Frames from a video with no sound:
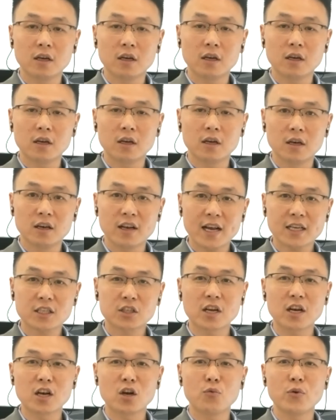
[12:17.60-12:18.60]
next
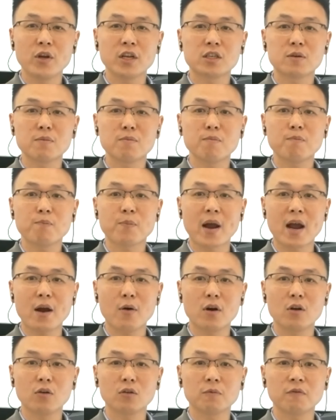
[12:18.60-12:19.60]
generation
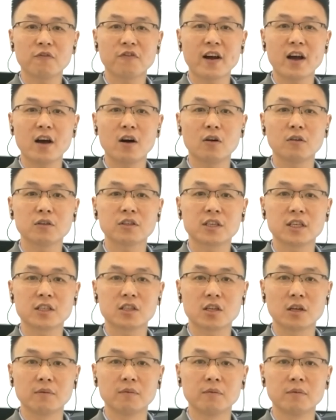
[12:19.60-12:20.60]
parallel file
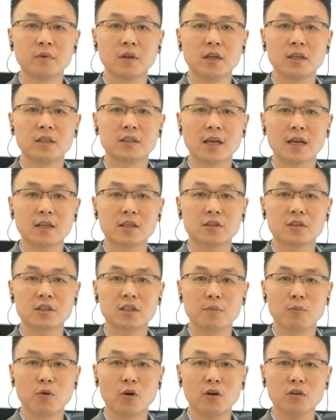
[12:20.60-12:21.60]
system that
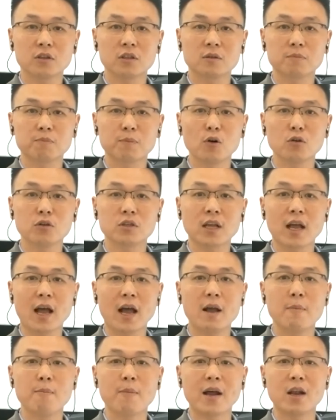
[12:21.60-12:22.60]
supports both
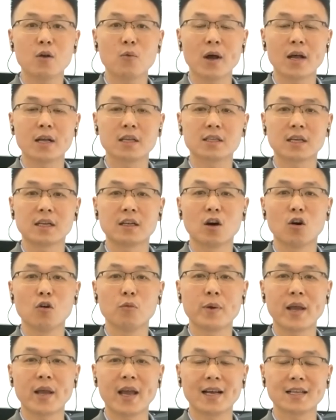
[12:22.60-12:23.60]
high bandwidth and
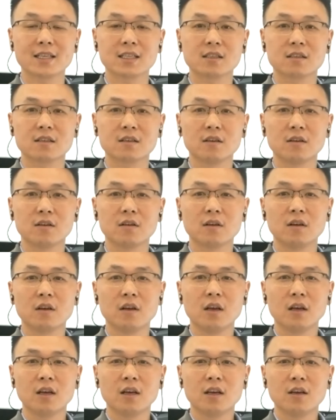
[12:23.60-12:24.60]
OPS.
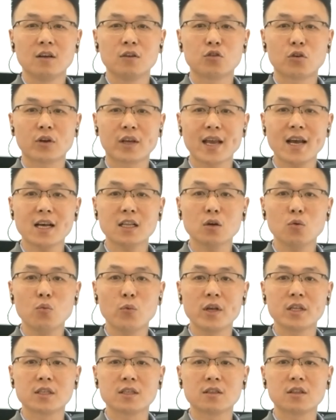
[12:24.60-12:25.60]
Together
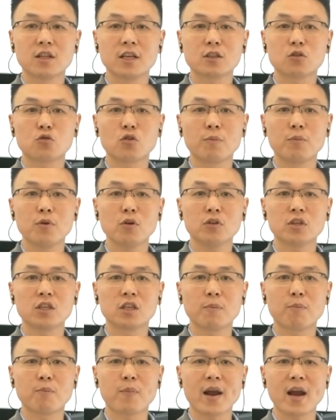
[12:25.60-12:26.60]
with
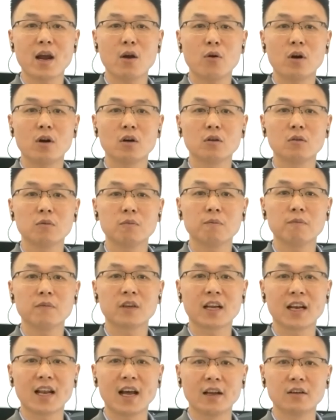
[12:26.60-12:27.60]
distributed parallel
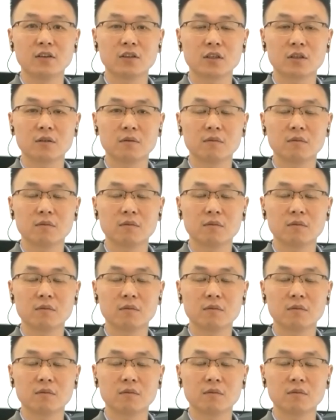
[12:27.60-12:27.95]
client,